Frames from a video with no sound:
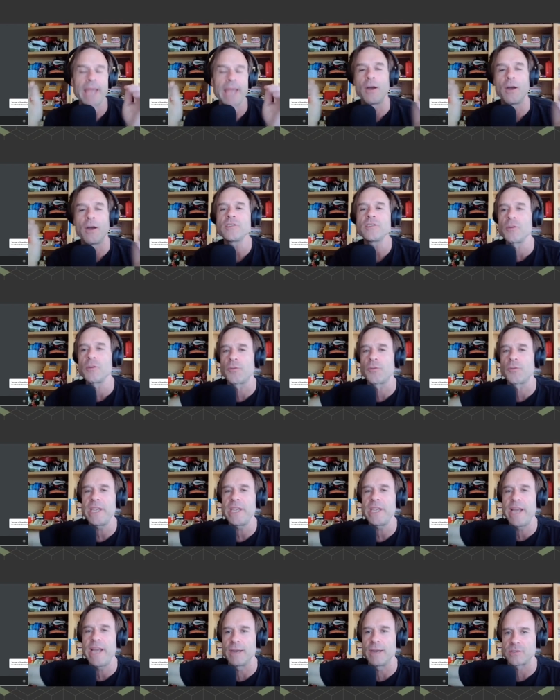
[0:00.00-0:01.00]
and also
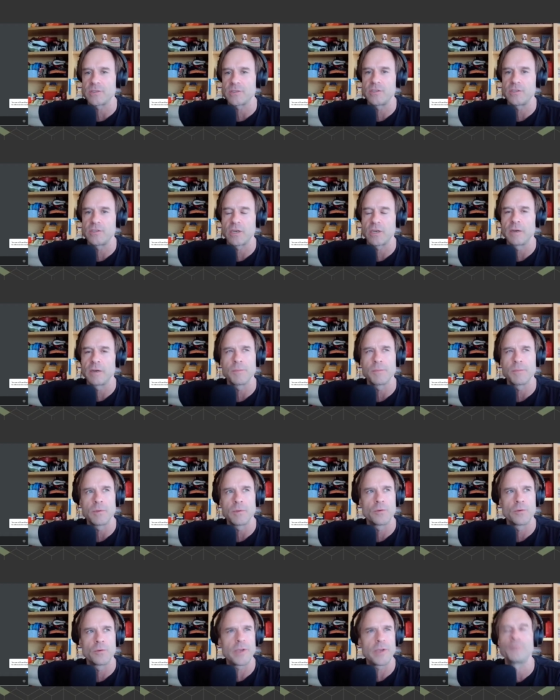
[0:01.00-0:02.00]
Greenhouse or
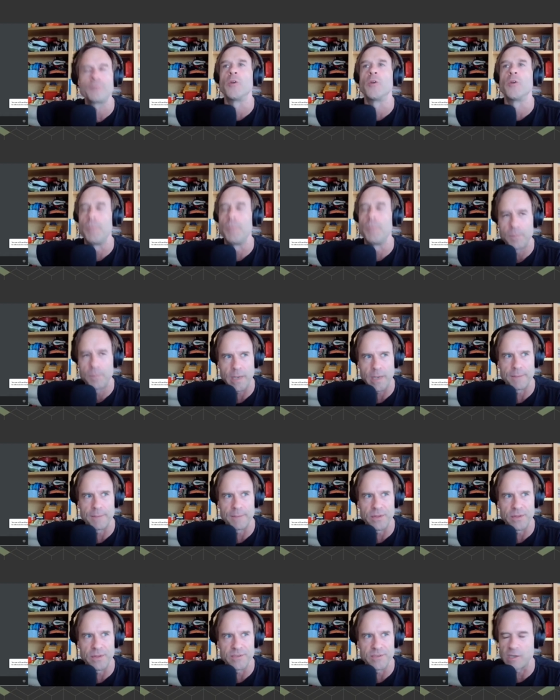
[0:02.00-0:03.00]
Green Room, I
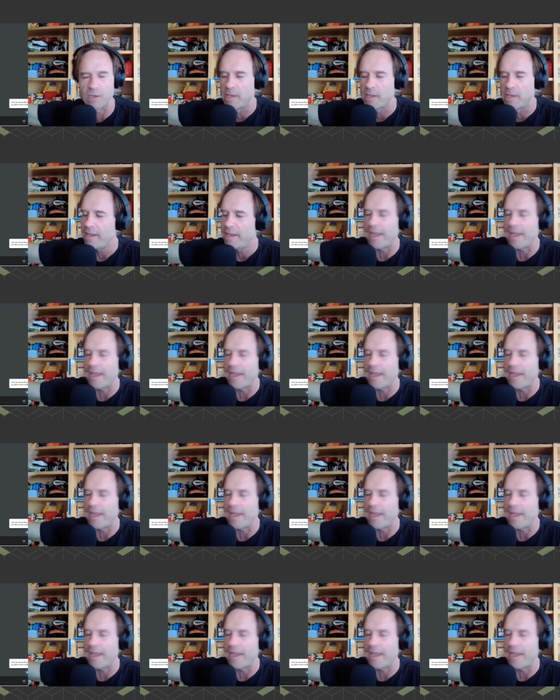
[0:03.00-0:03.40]
believe it's called.